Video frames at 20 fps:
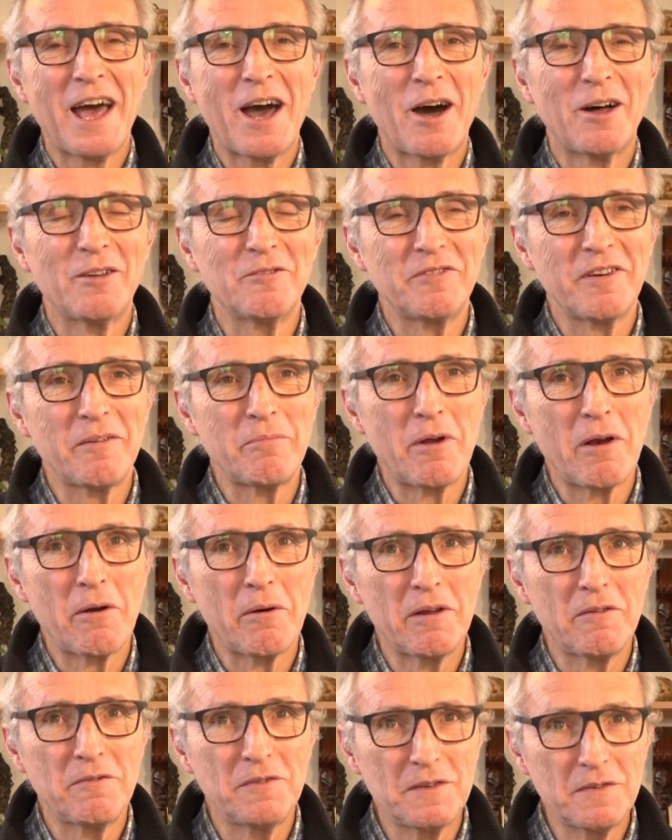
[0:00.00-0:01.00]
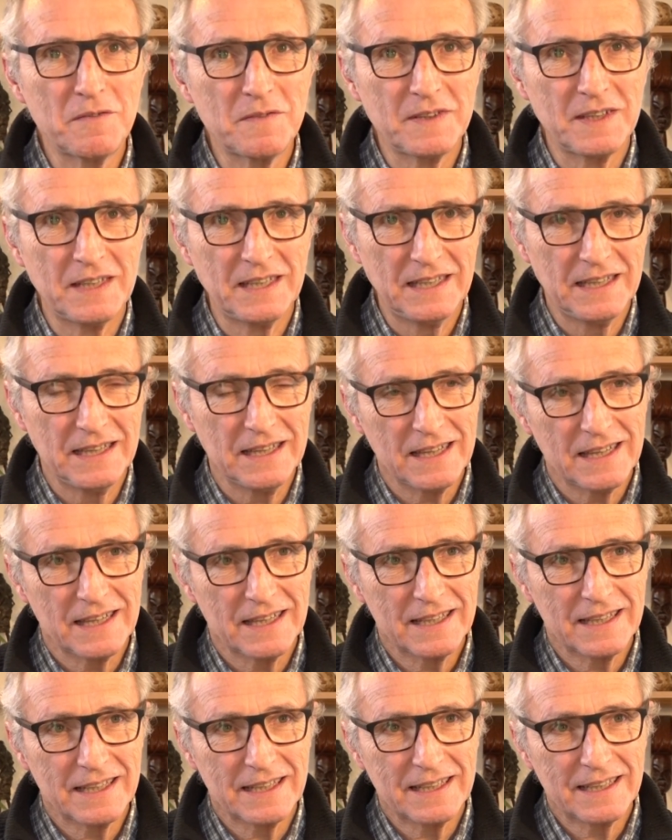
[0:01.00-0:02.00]
On February 15,
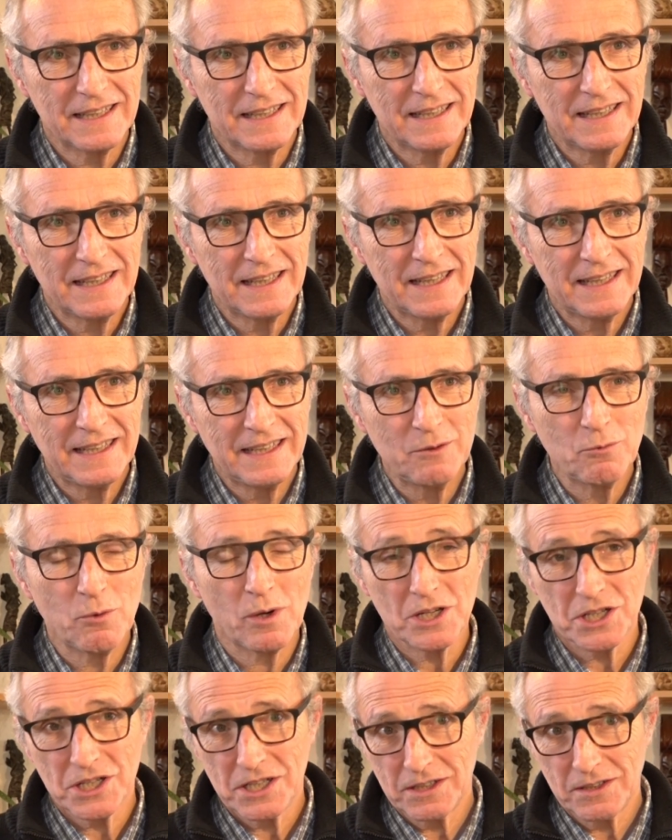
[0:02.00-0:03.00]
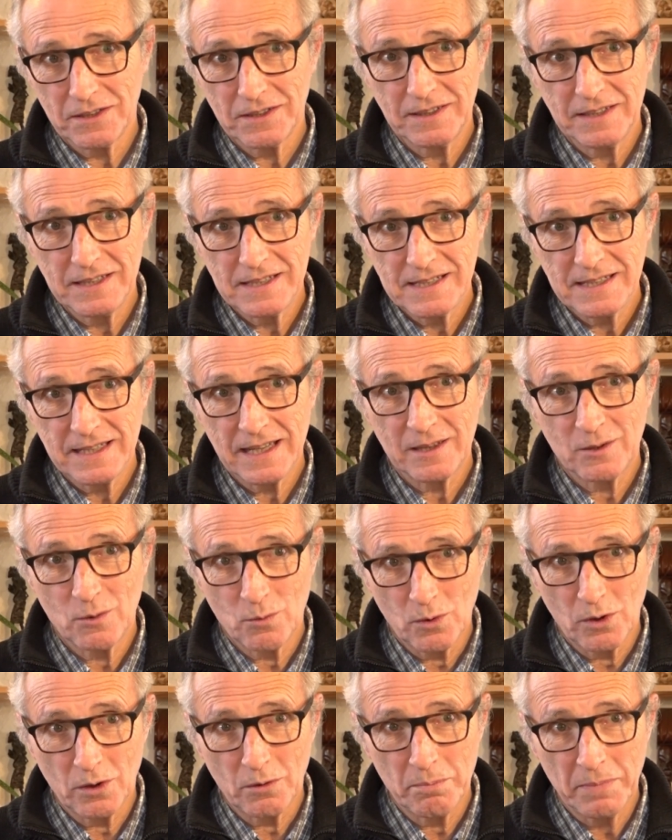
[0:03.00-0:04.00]
in Washington DC at the
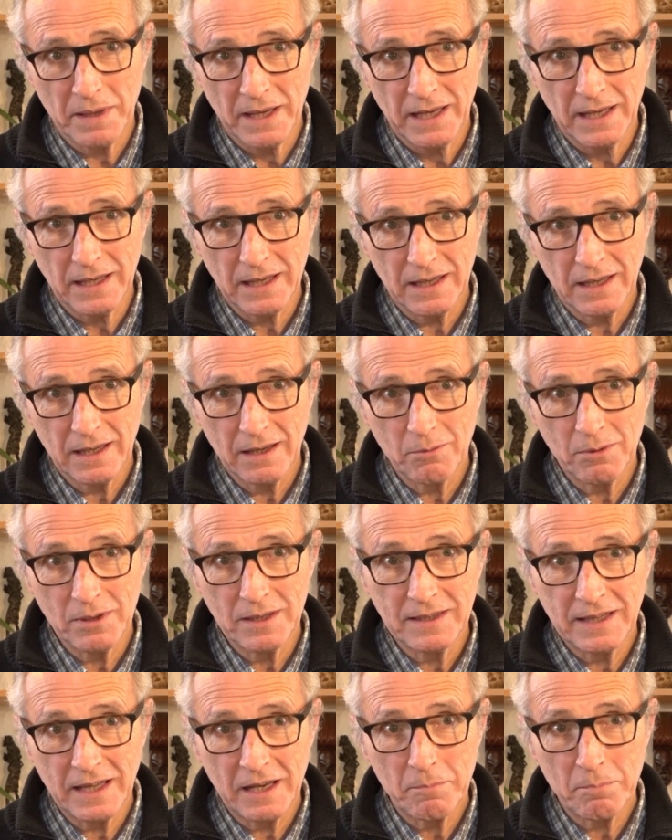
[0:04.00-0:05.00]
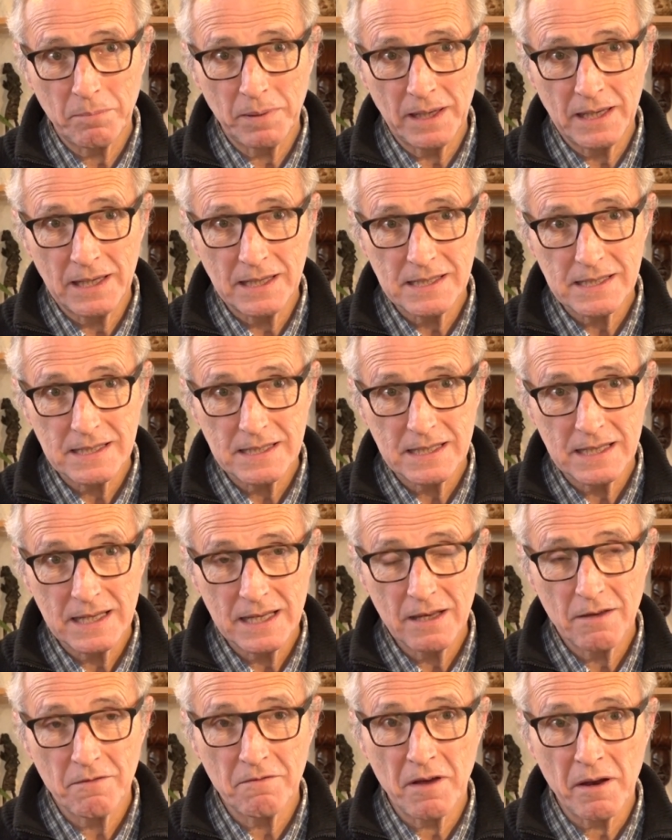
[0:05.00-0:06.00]
World Bank, will take place
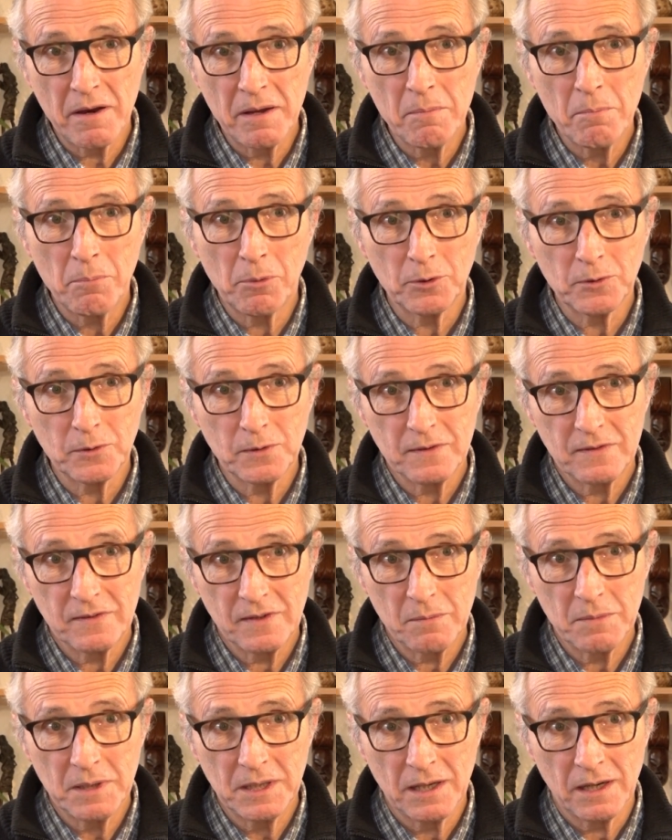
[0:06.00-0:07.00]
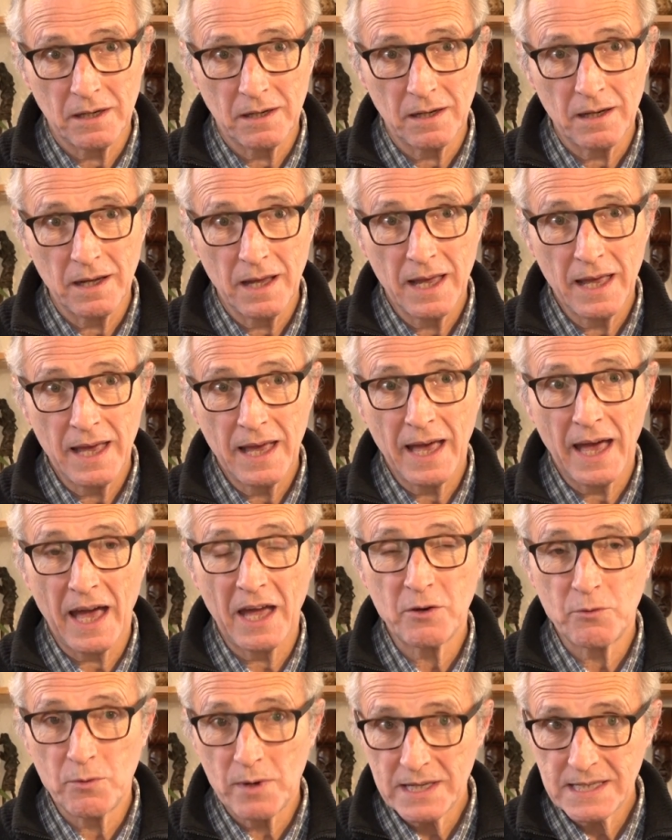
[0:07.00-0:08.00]
a very important seminar
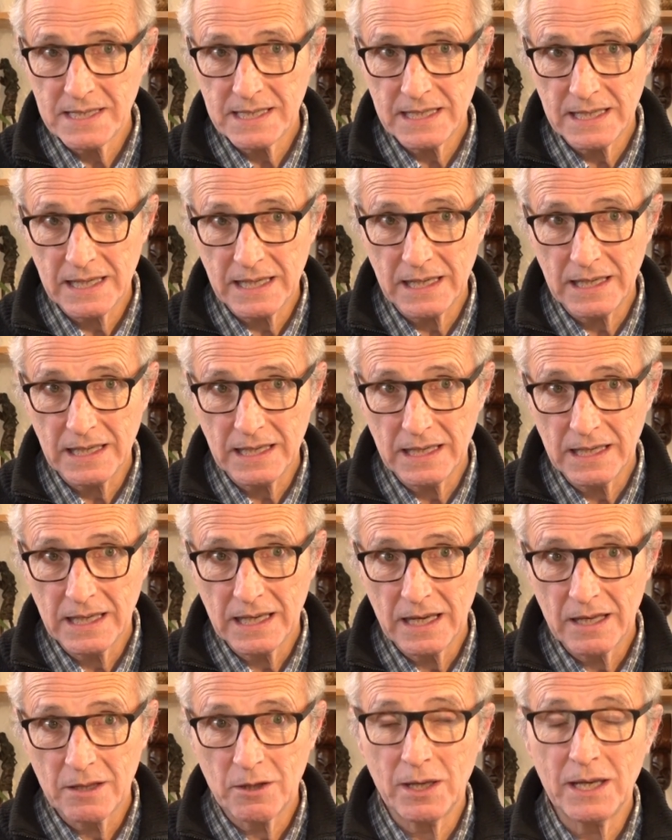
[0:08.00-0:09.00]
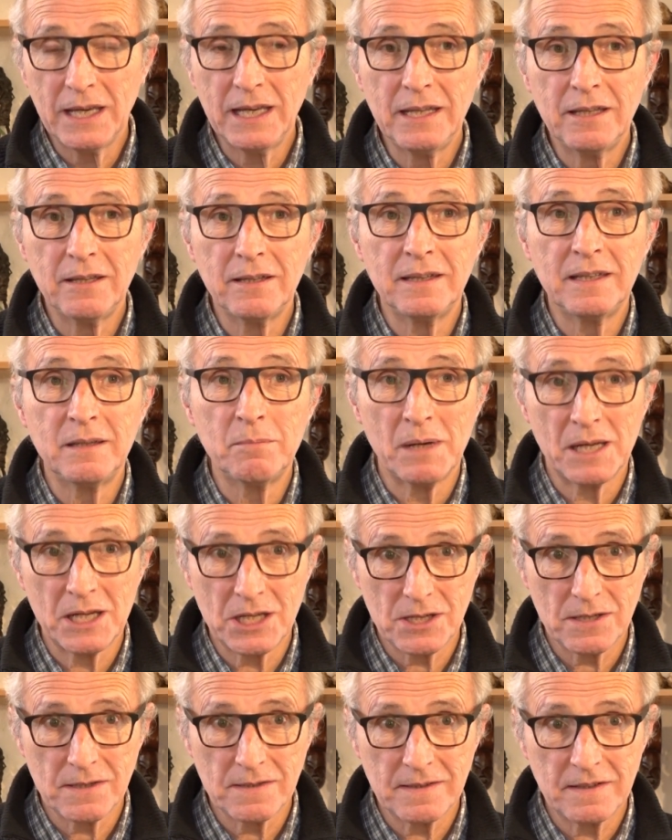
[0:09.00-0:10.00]
addressing the hidden
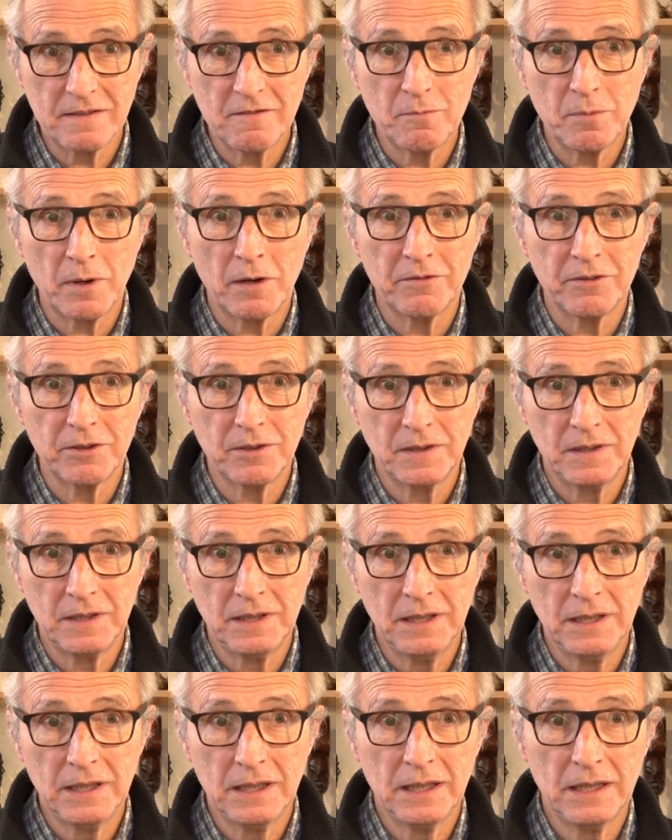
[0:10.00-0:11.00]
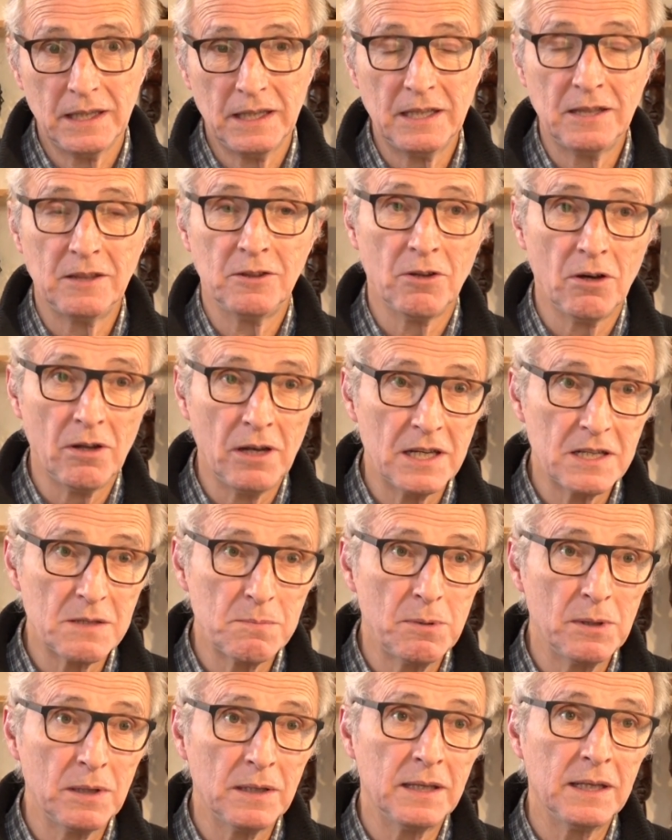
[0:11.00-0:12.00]
dimensions in poverty, in knowledge
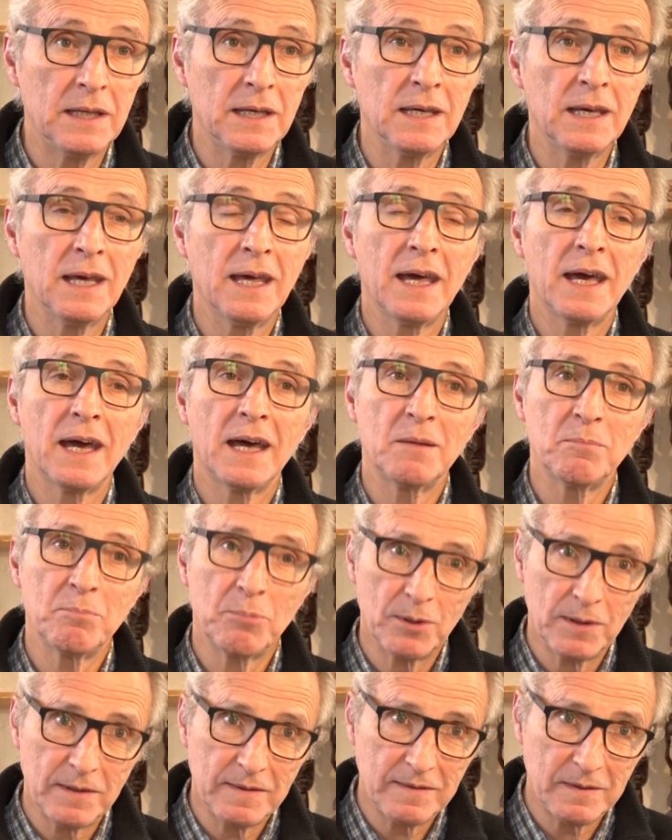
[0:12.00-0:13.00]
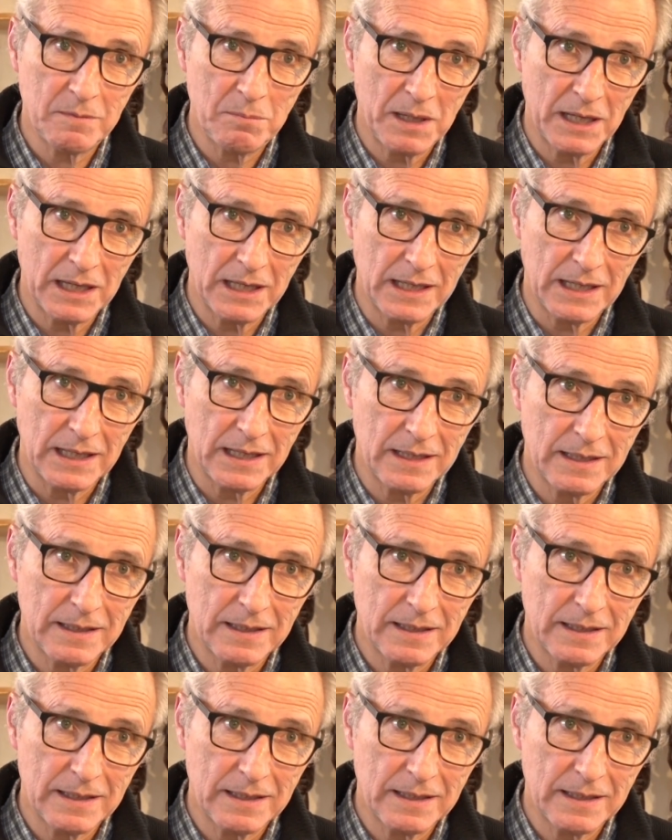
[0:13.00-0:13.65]
building and policy making.